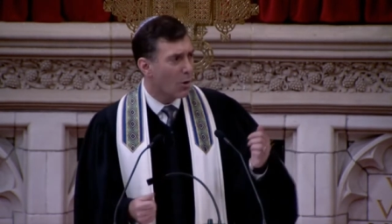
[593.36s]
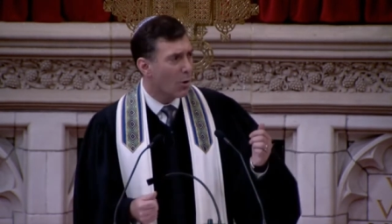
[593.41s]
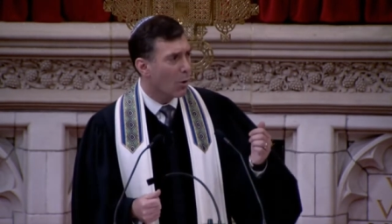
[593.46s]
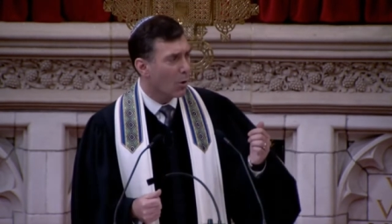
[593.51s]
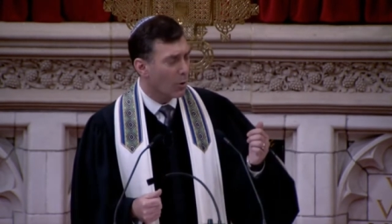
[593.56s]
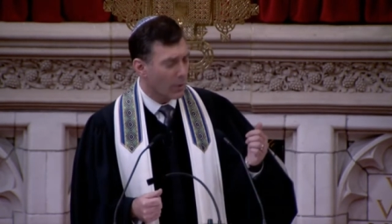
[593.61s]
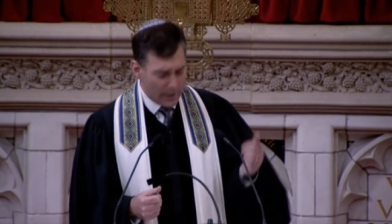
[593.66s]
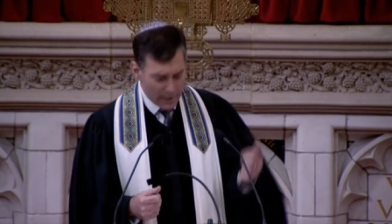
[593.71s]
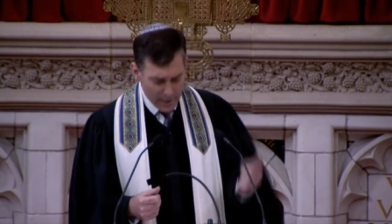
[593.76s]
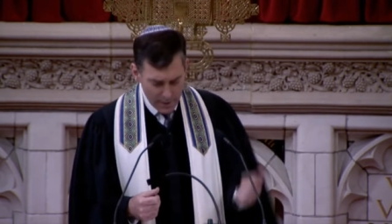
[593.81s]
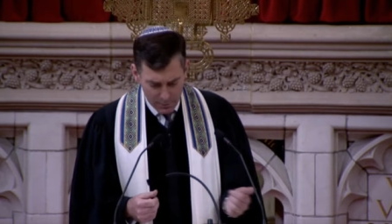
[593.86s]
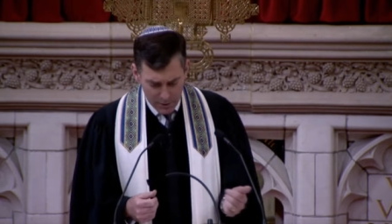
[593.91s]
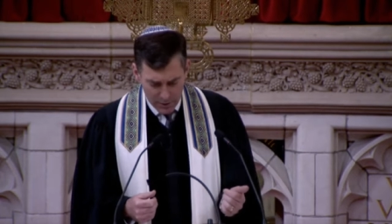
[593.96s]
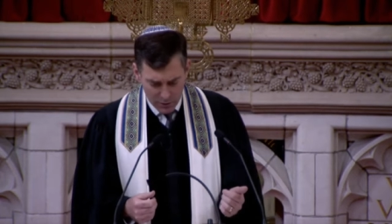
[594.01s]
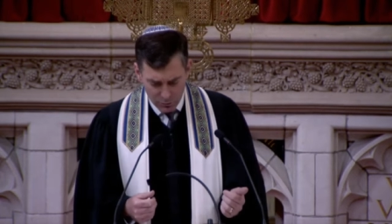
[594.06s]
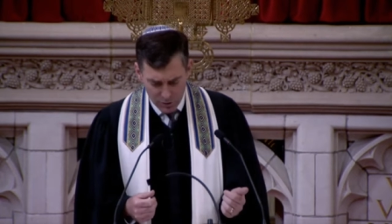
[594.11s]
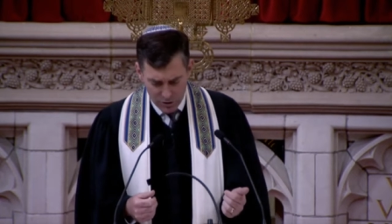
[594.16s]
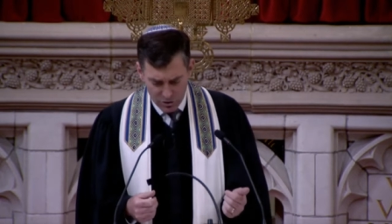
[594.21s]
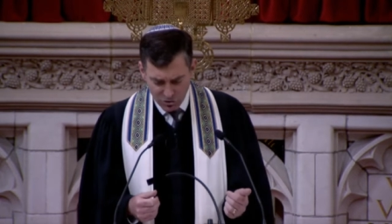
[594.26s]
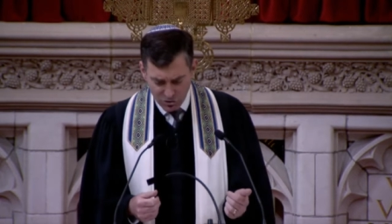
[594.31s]
or
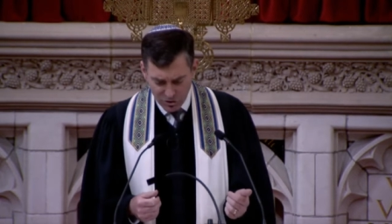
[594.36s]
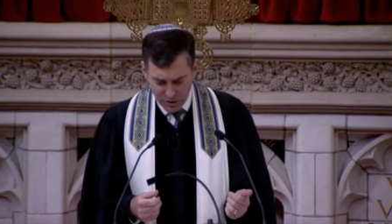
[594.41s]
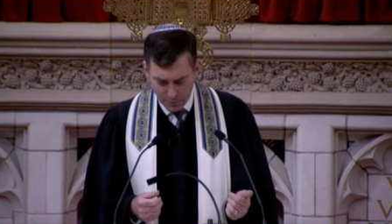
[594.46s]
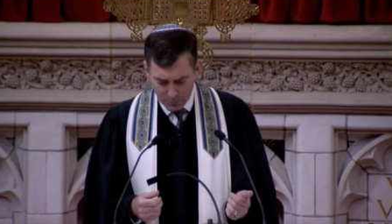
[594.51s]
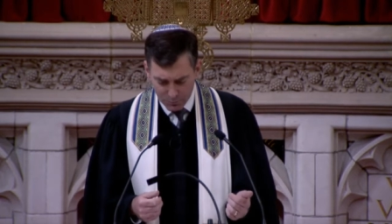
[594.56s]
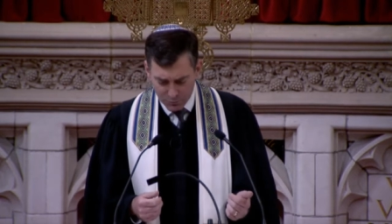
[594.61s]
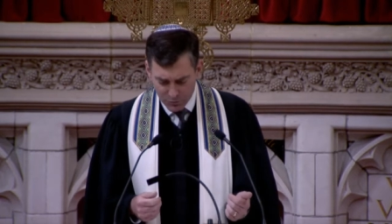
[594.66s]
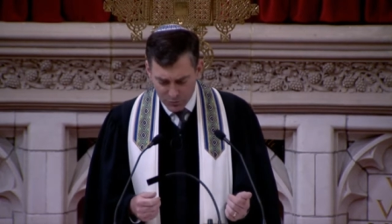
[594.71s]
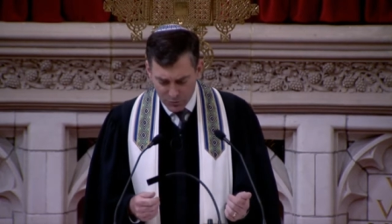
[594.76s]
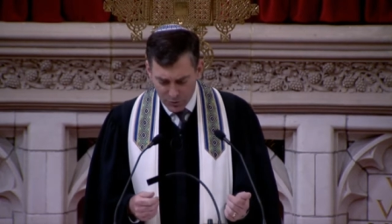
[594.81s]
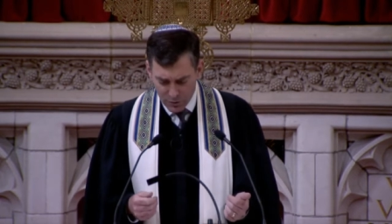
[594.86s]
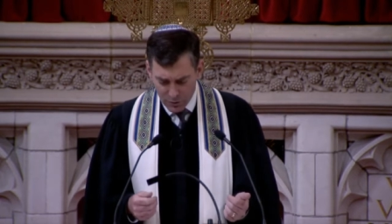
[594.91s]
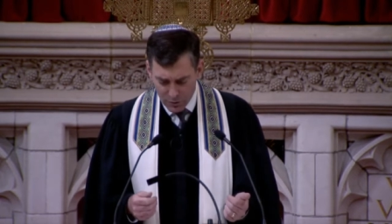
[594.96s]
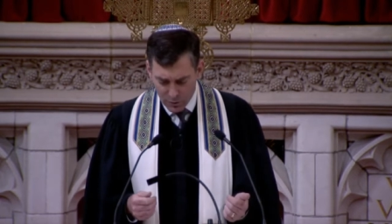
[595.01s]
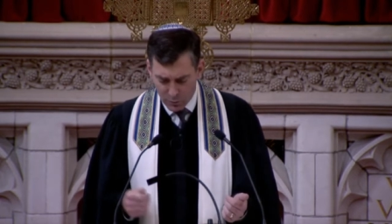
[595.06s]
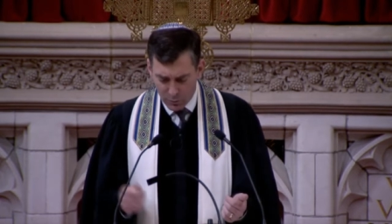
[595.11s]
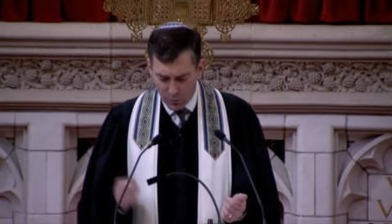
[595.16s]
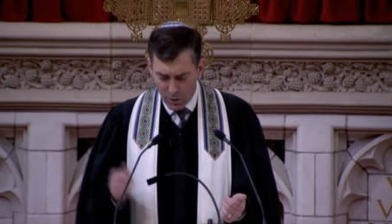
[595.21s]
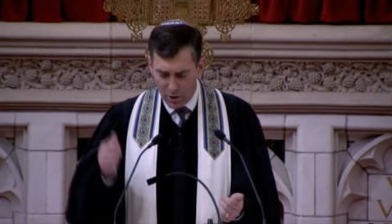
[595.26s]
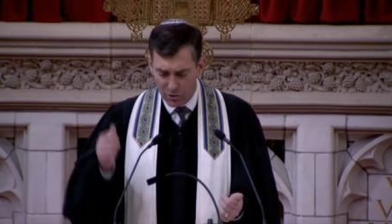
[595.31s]
immigrant ships
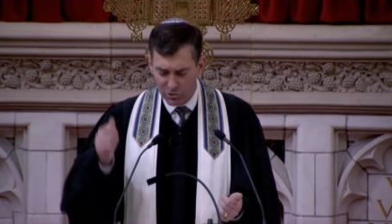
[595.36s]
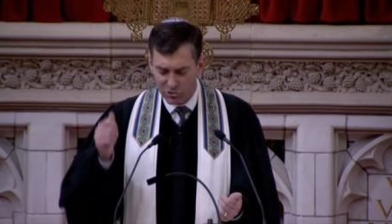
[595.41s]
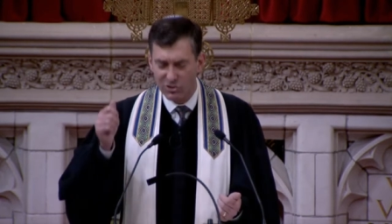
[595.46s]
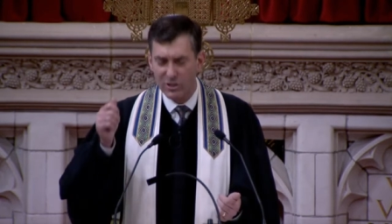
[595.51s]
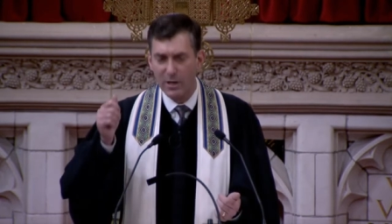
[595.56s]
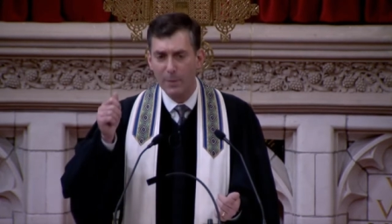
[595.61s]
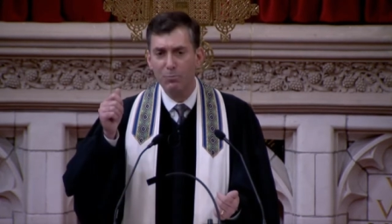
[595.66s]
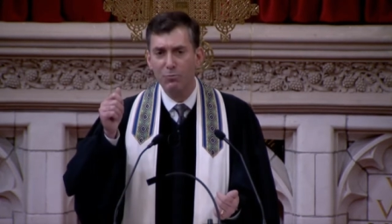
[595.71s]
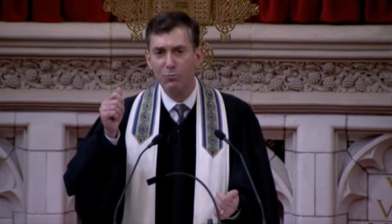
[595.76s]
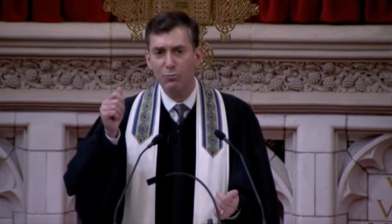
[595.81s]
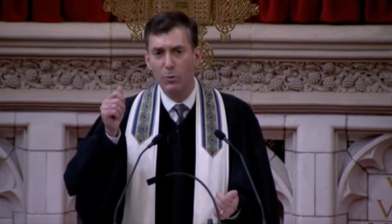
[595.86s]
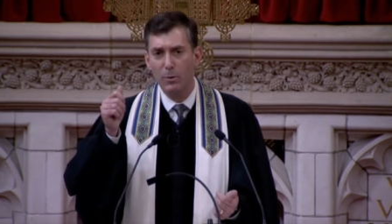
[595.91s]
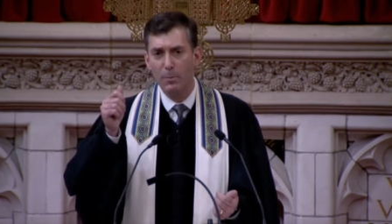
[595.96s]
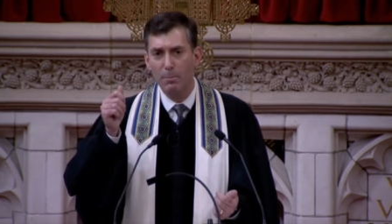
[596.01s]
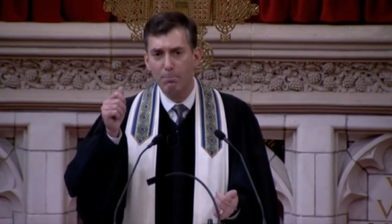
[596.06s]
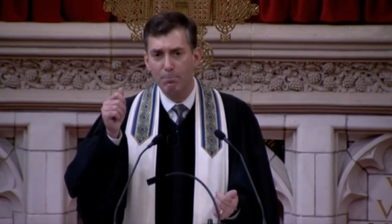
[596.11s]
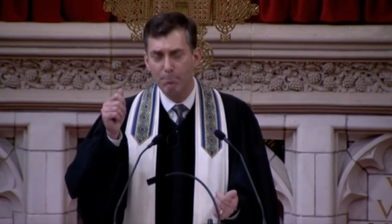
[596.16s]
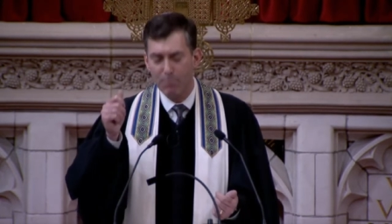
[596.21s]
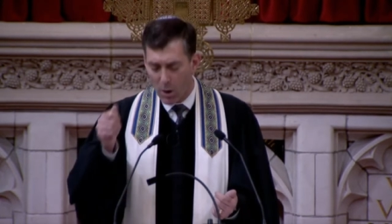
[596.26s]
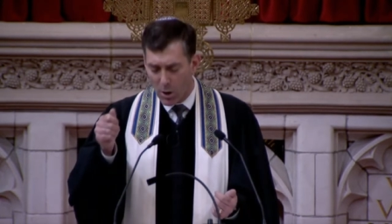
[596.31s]
or our ships were
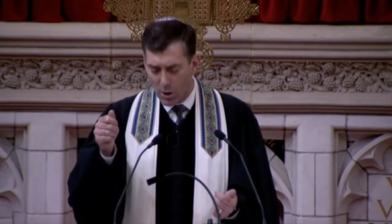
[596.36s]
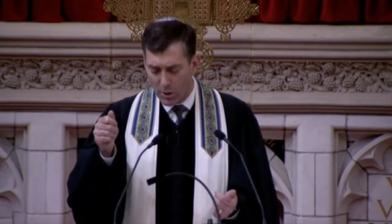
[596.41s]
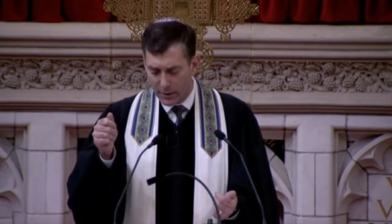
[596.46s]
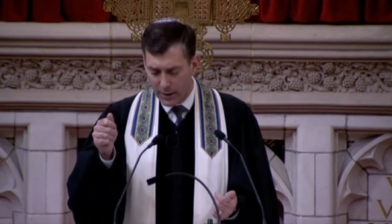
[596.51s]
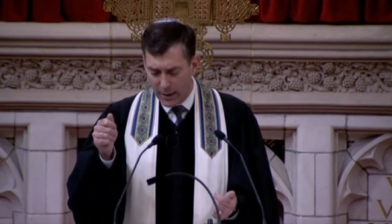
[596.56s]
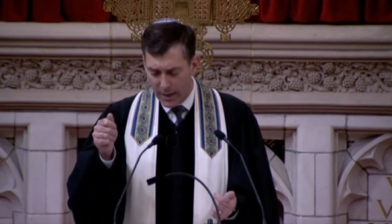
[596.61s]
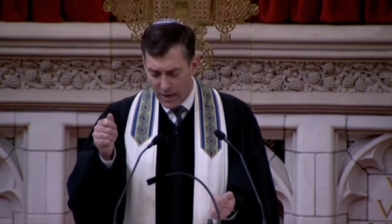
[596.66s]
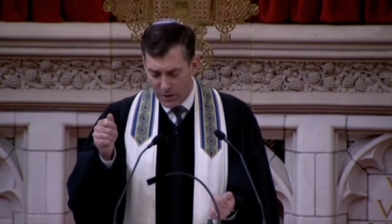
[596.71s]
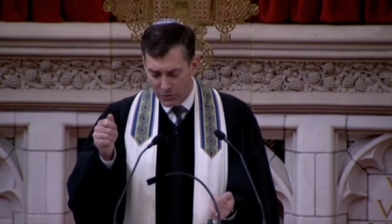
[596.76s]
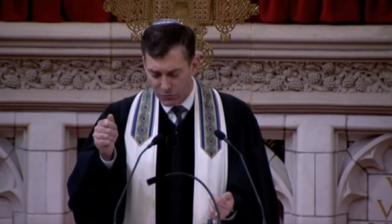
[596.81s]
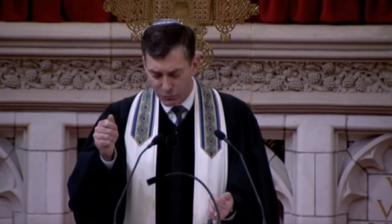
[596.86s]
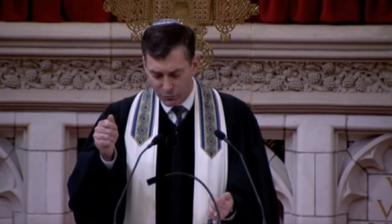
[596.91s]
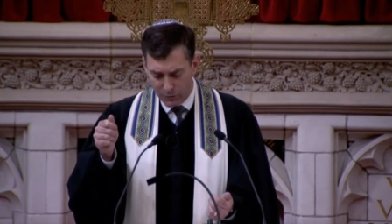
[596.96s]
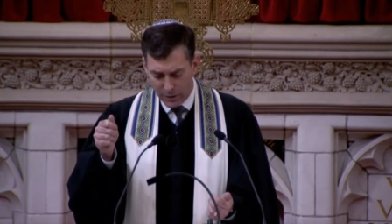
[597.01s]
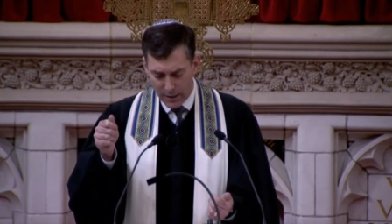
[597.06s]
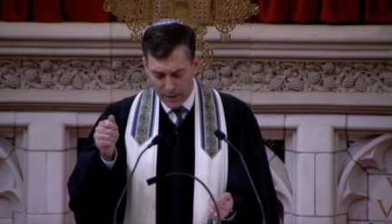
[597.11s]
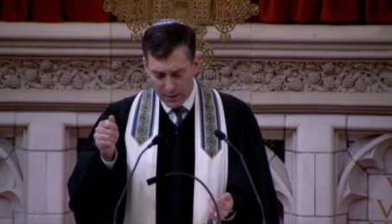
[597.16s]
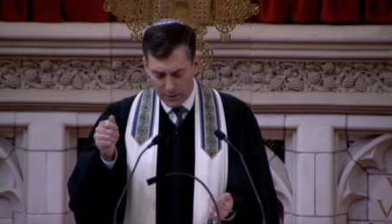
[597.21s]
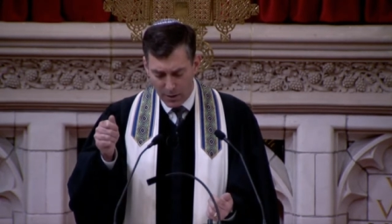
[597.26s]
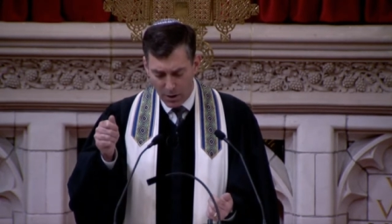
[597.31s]
barred
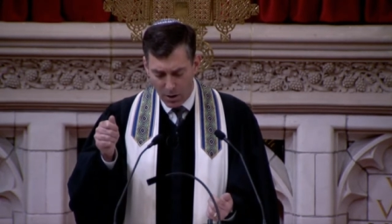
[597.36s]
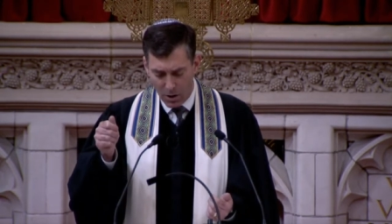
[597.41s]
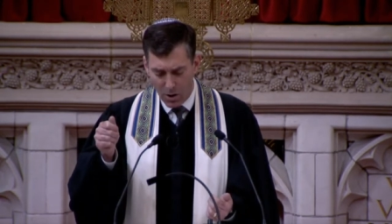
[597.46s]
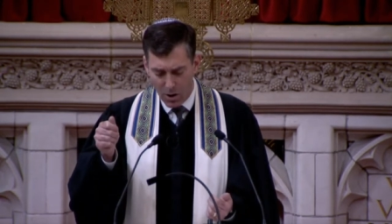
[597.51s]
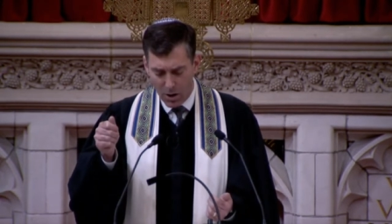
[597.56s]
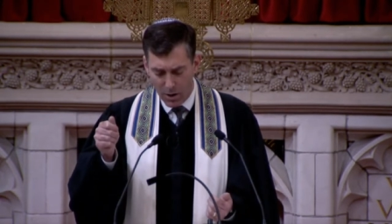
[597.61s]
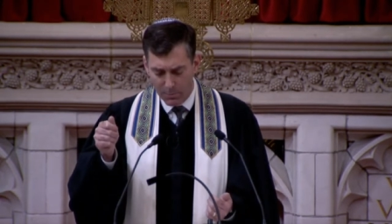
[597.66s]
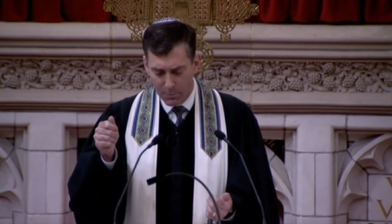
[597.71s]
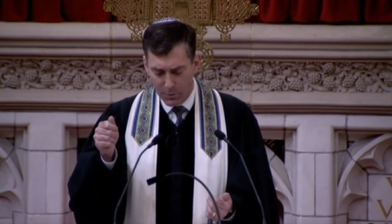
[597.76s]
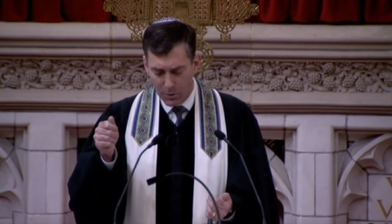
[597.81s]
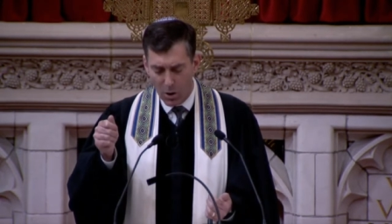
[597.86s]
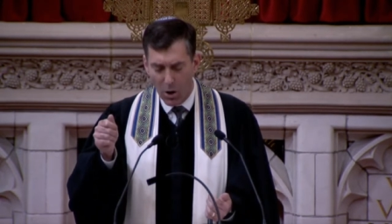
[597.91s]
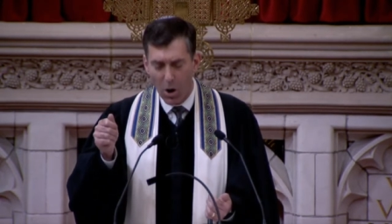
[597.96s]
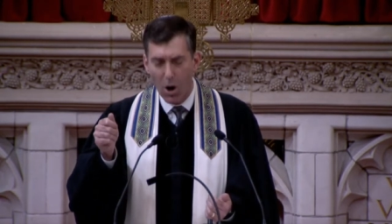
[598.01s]
entry in the harbor,